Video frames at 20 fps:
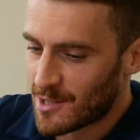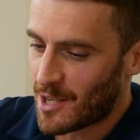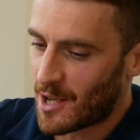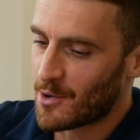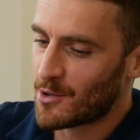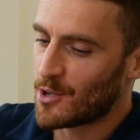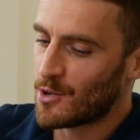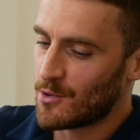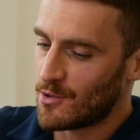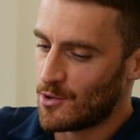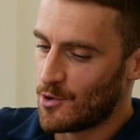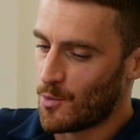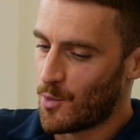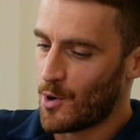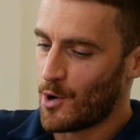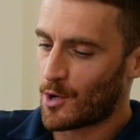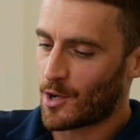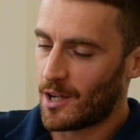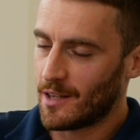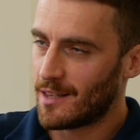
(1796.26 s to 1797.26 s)
So you
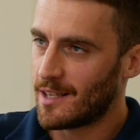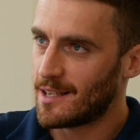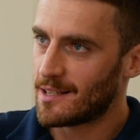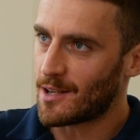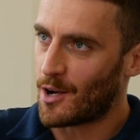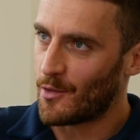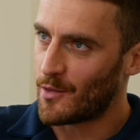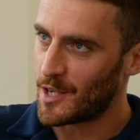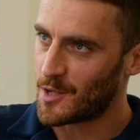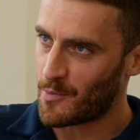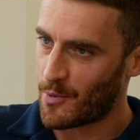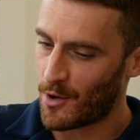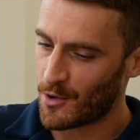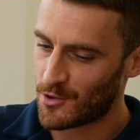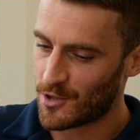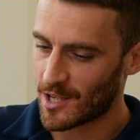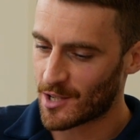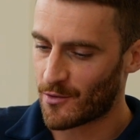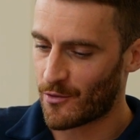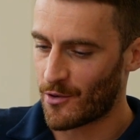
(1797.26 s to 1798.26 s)
work on these
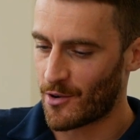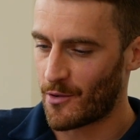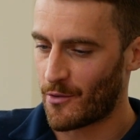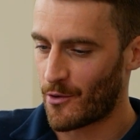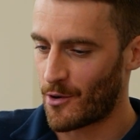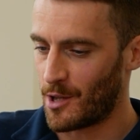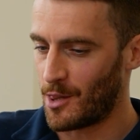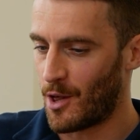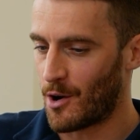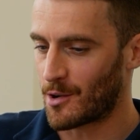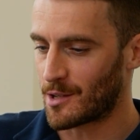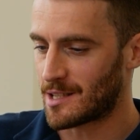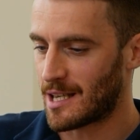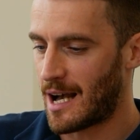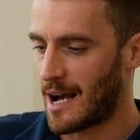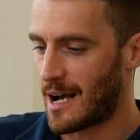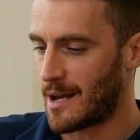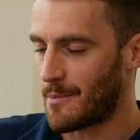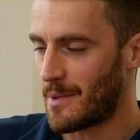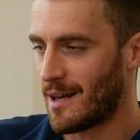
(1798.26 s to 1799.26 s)
projects for a long
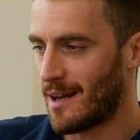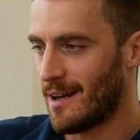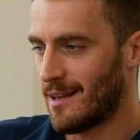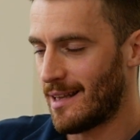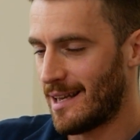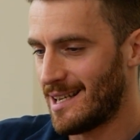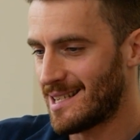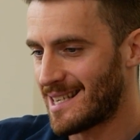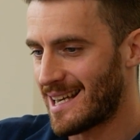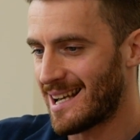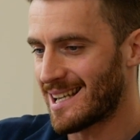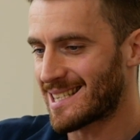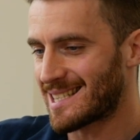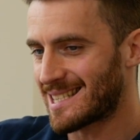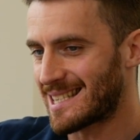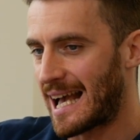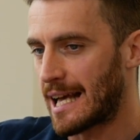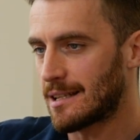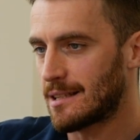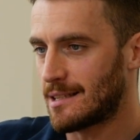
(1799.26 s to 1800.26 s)
time. Is it a
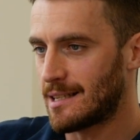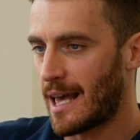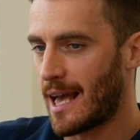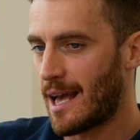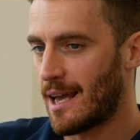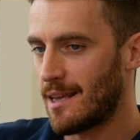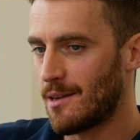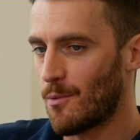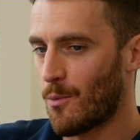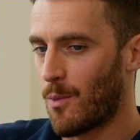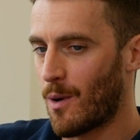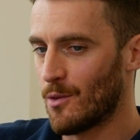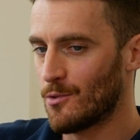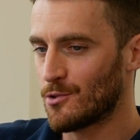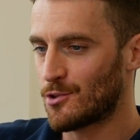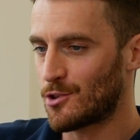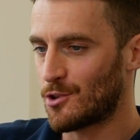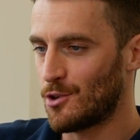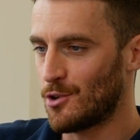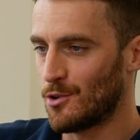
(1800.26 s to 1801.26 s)
sad day once